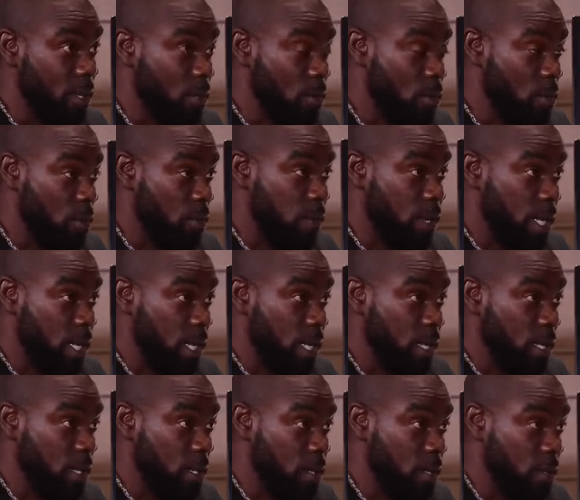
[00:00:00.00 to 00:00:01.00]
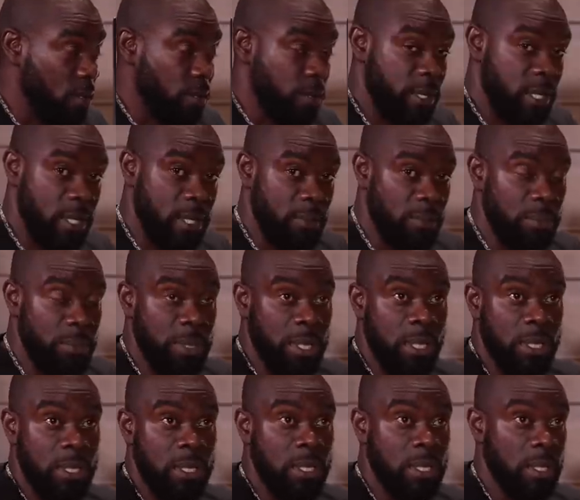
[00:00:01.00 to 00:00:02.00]
Cove rest in
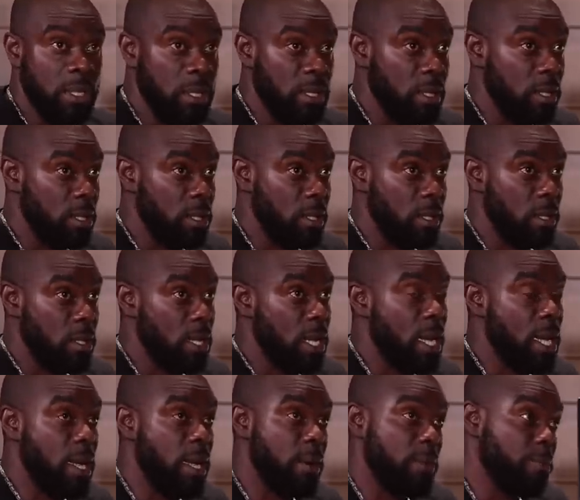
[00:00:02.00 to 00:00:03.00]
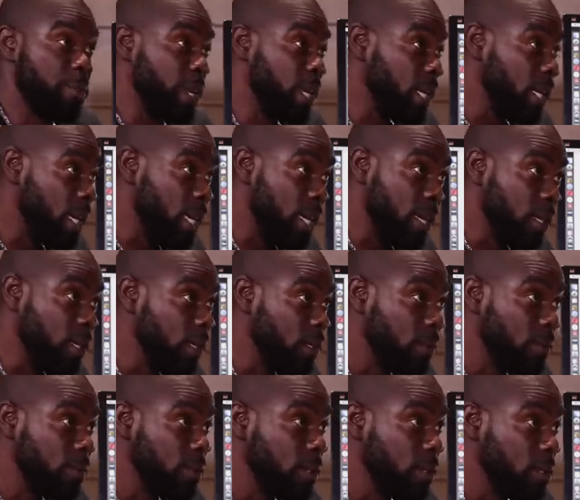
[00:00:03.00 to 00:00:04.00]
peace, um, Ring Ding.
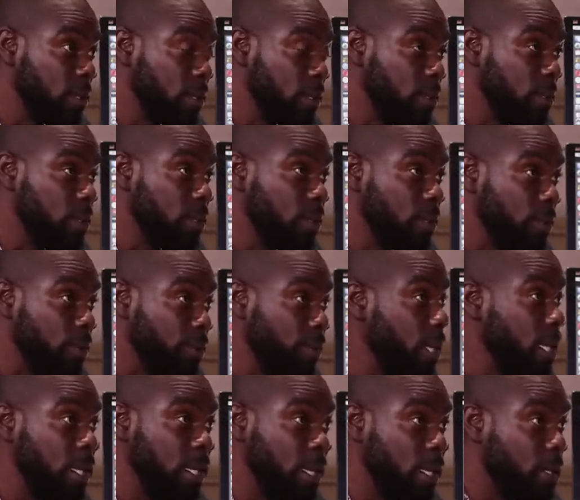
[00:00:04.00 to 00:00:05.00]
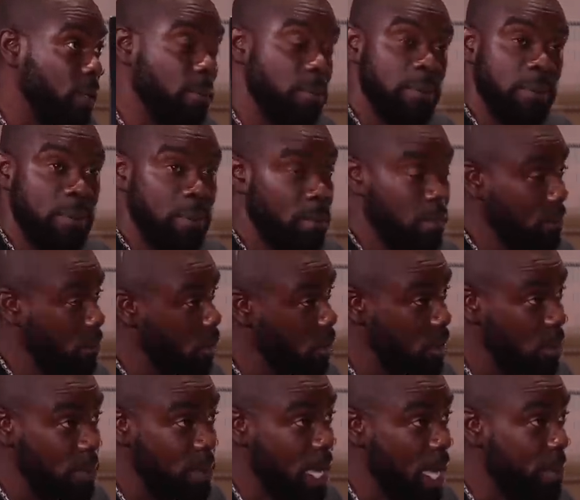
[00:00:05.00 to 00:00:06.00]
Ring Ding. Ring Ding. Me used
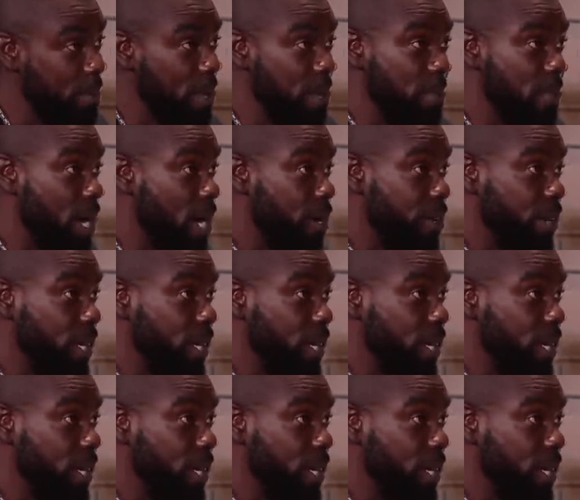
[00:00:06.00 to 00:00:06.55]
to be a member